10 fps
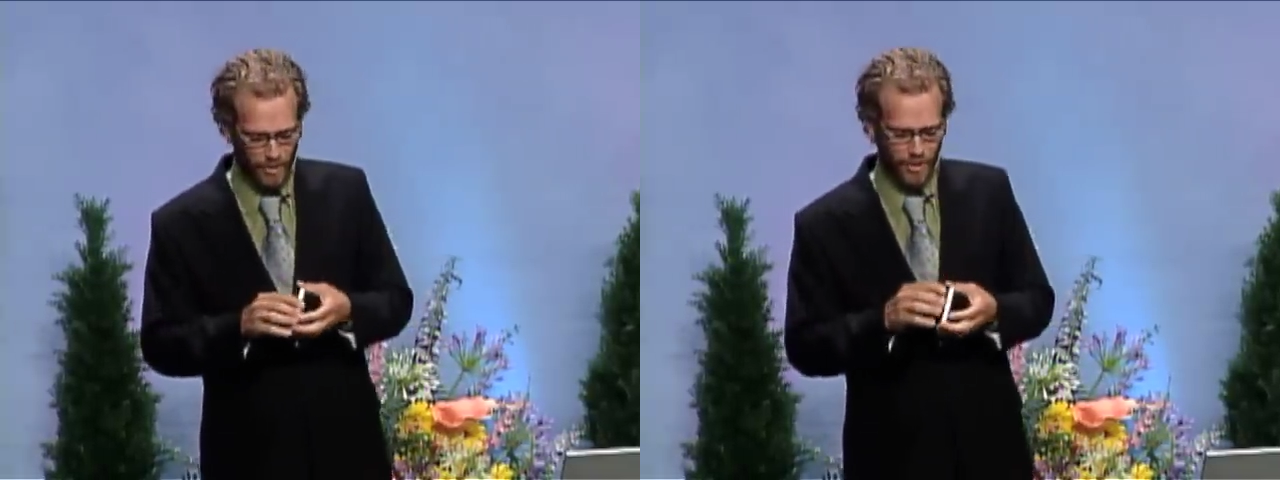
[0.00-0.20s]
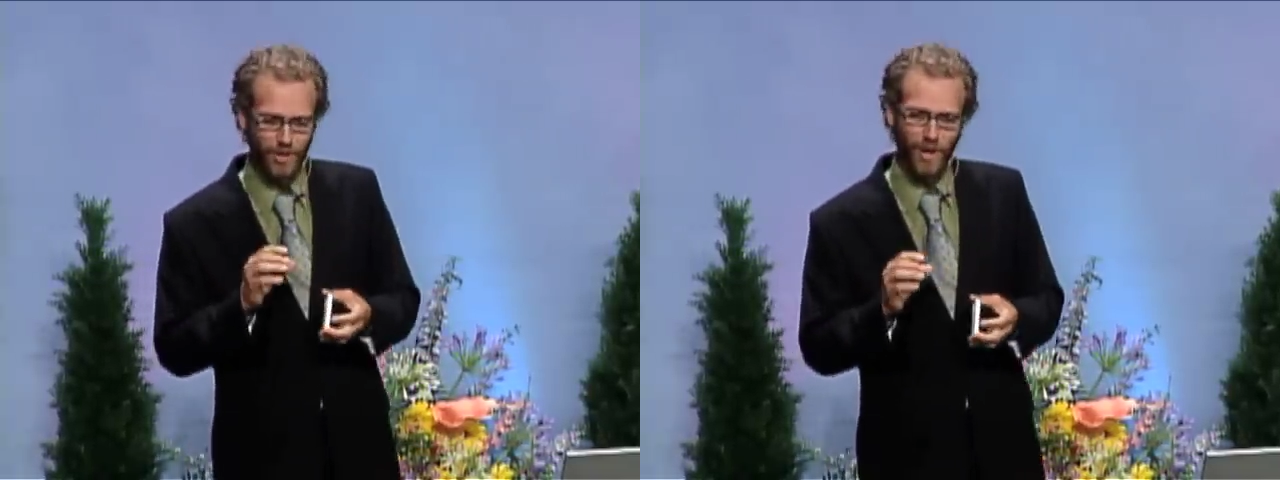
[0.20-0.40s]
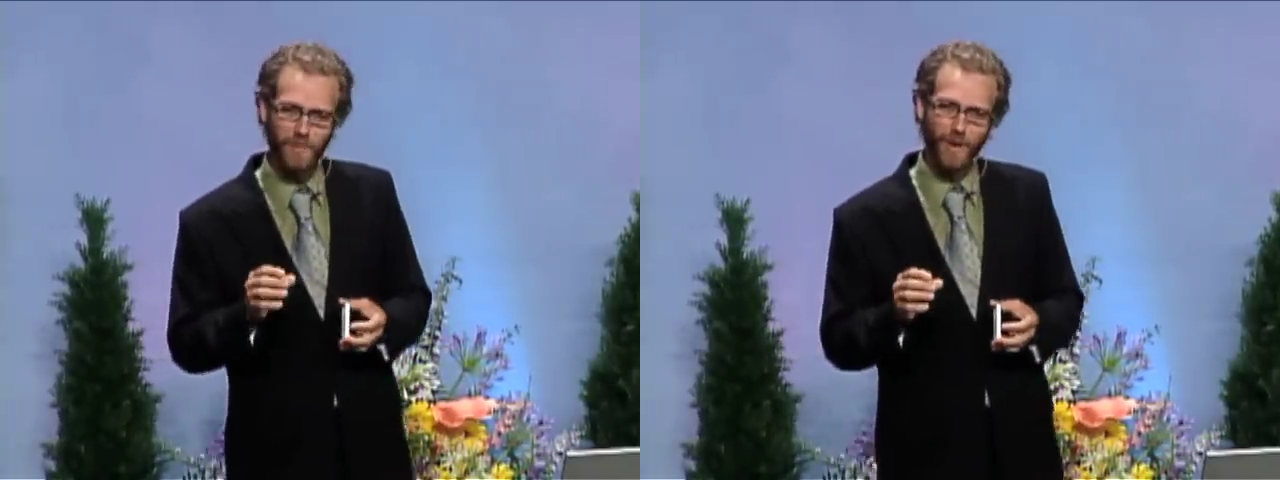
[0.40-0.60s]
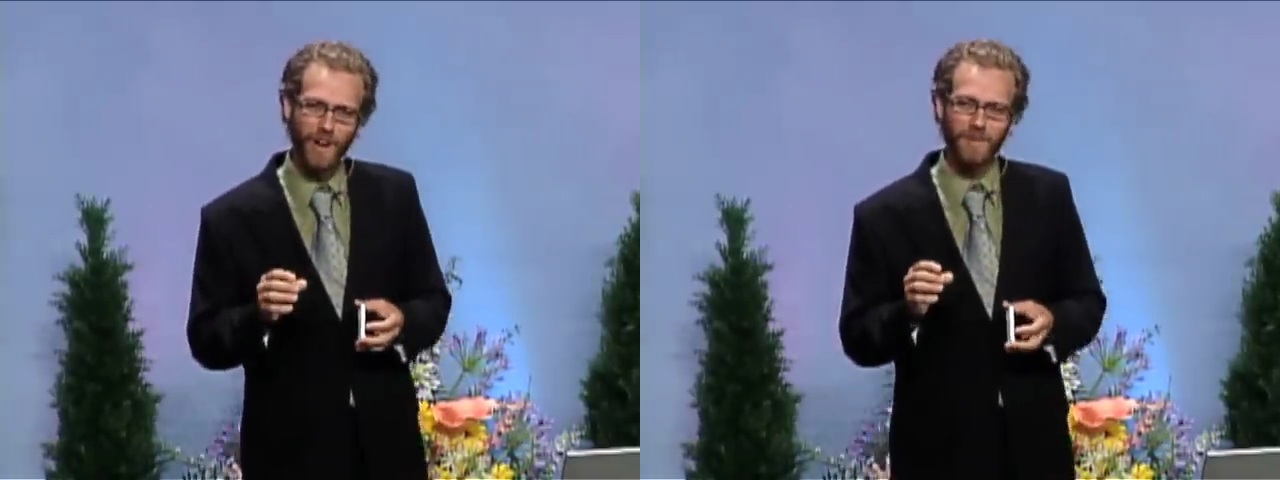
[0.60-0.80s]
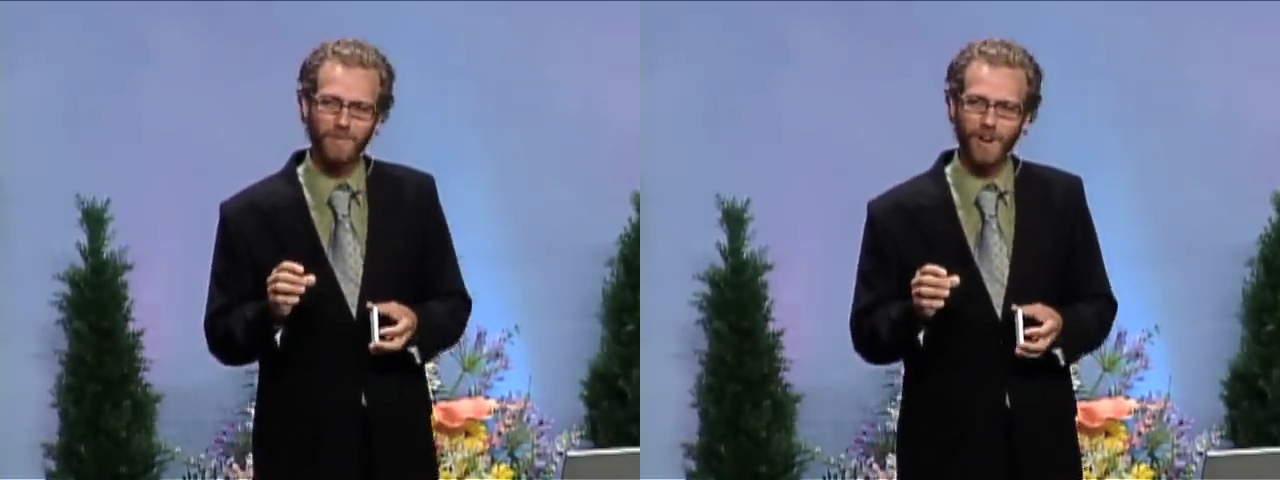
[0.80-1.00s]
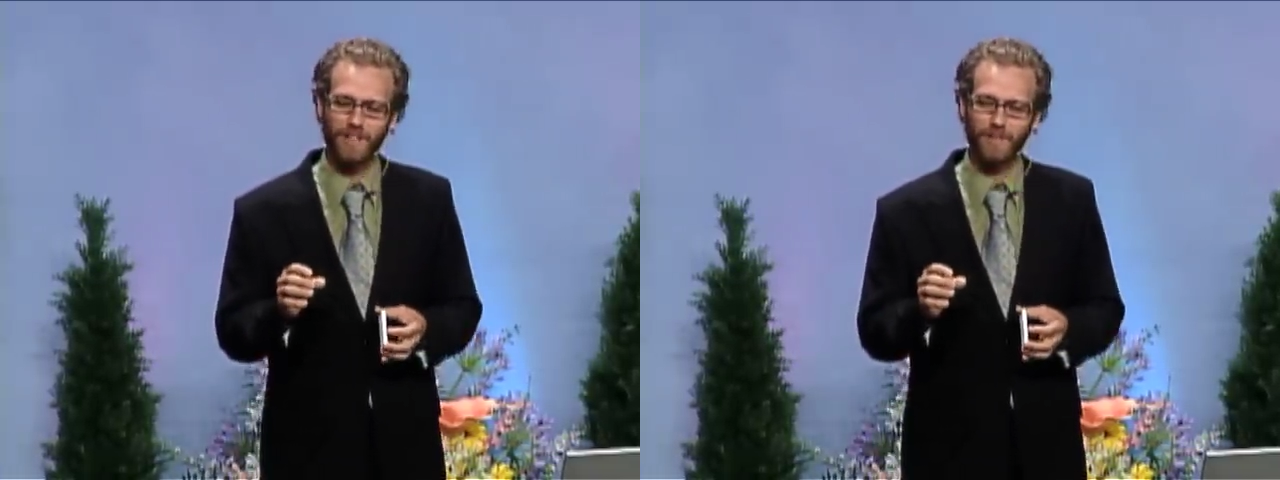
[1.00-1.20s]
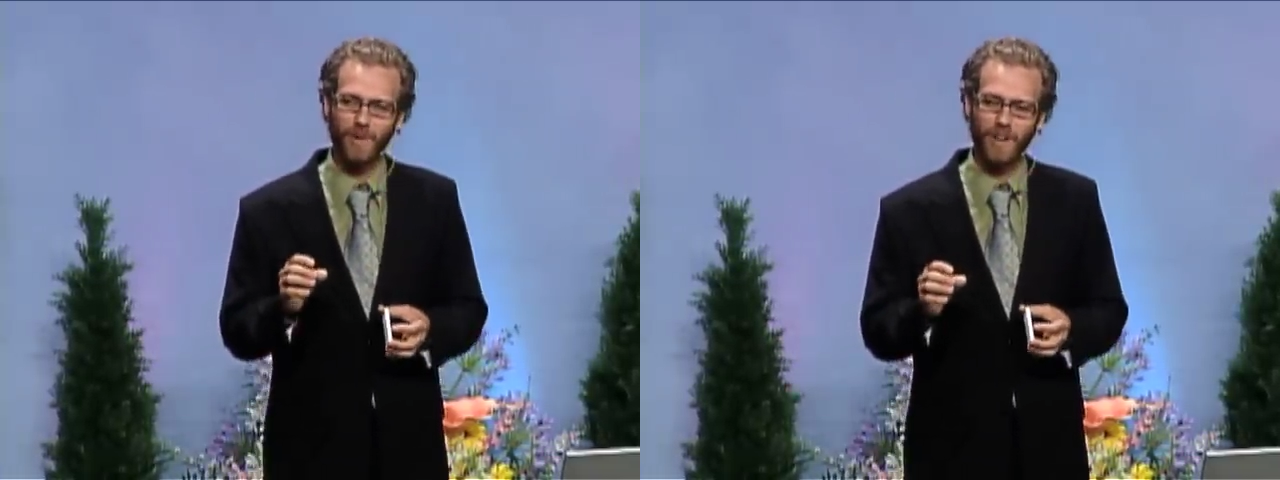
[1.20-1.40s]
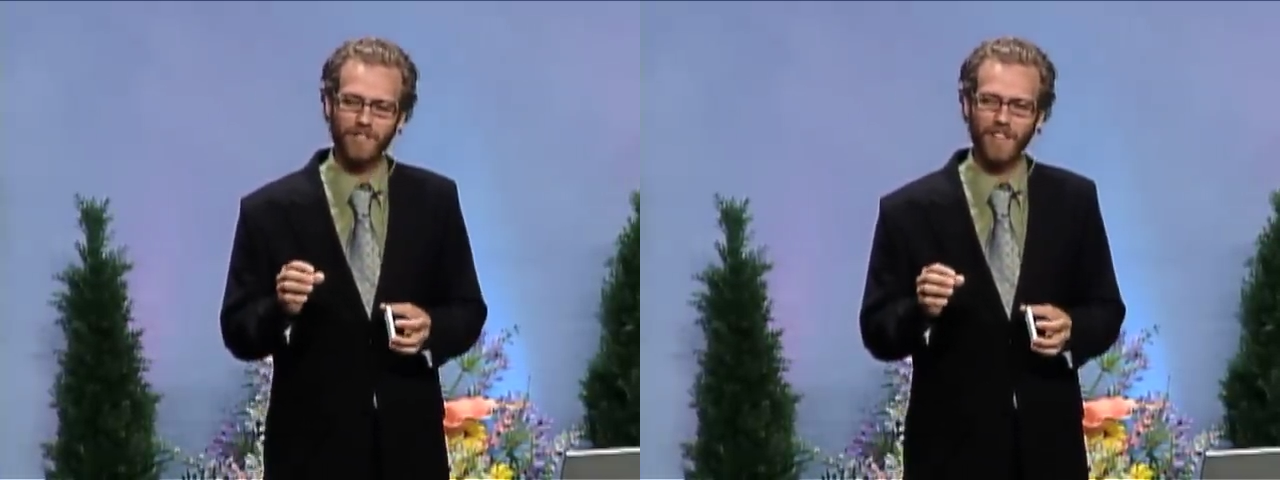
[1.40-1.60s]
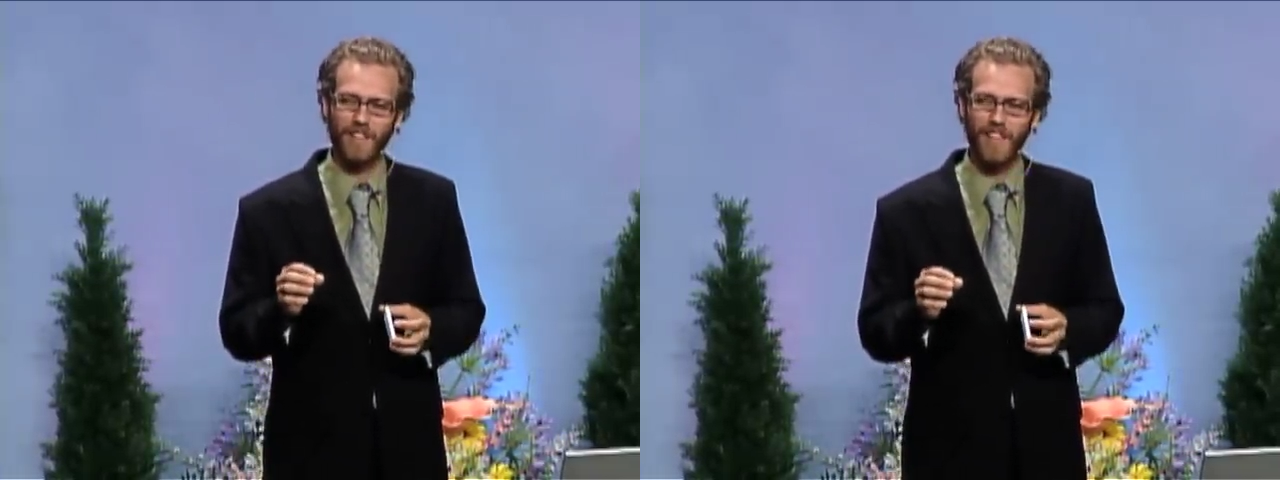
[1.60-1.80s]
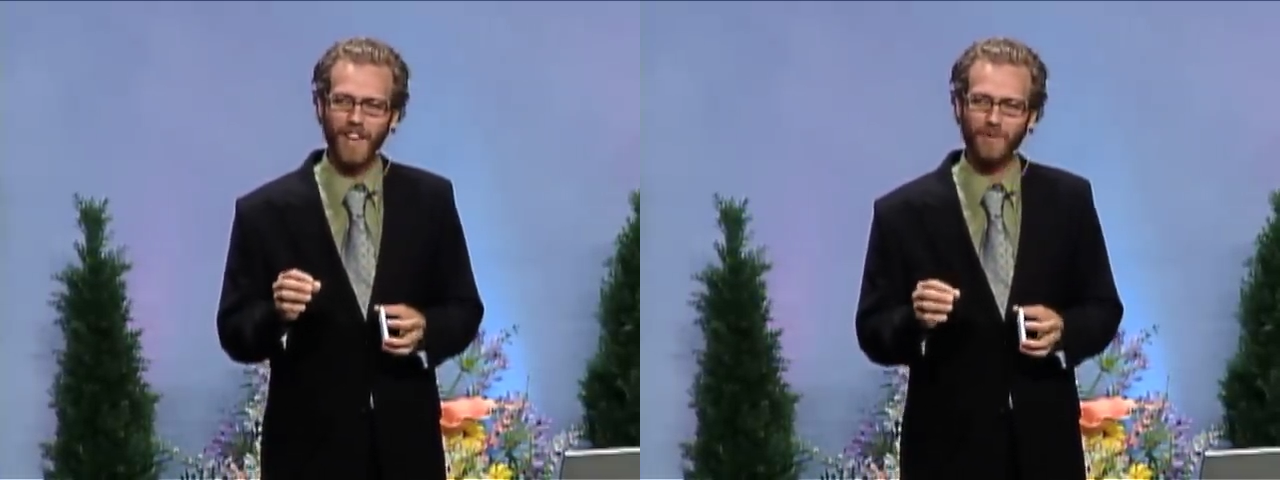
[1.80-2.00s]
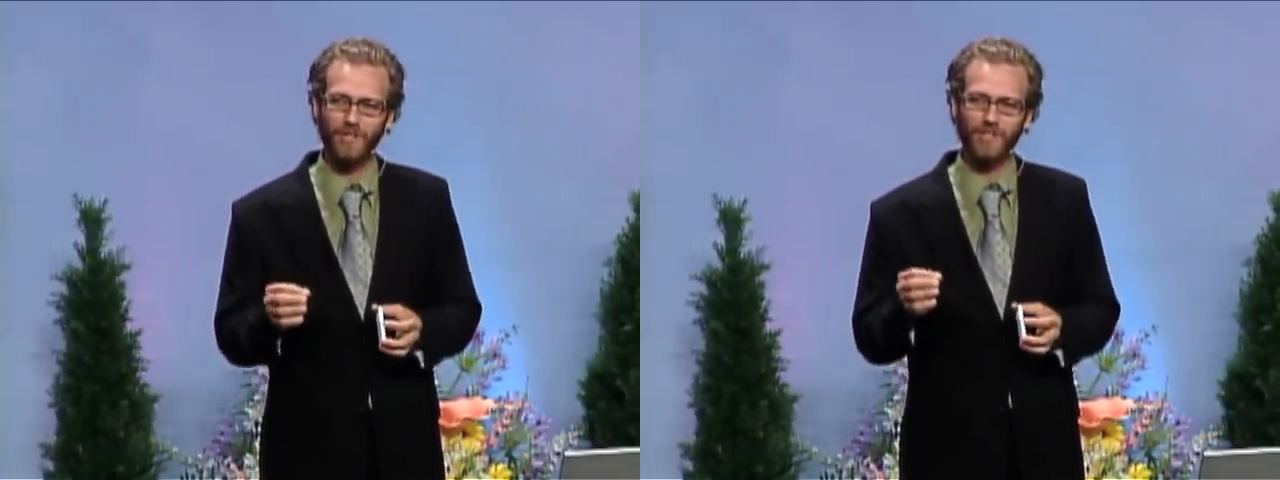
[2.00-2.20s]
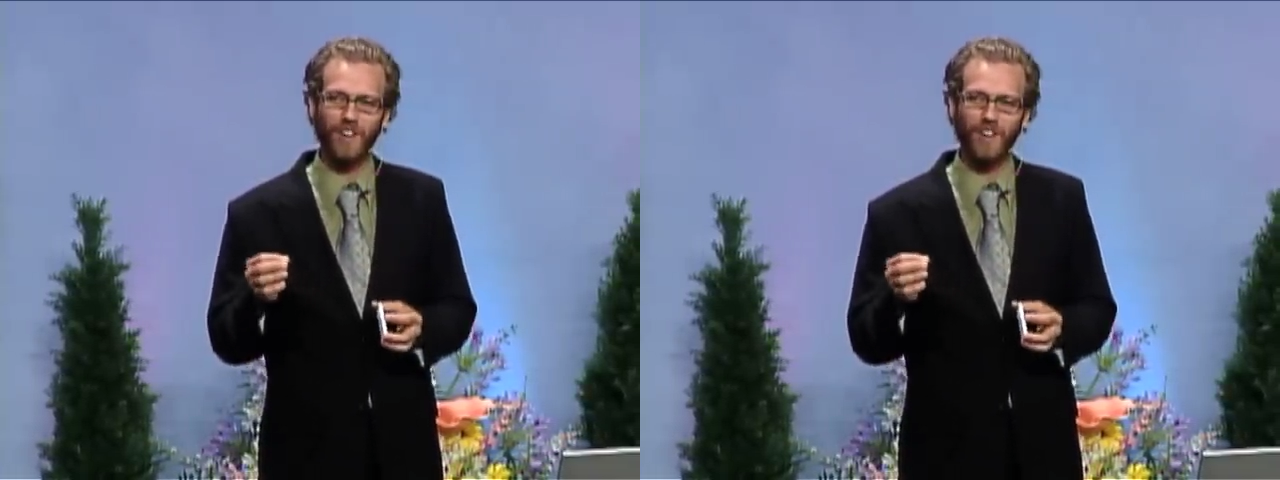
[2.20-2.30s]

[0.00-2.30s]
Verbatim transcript: when you start praying prayers like that, when you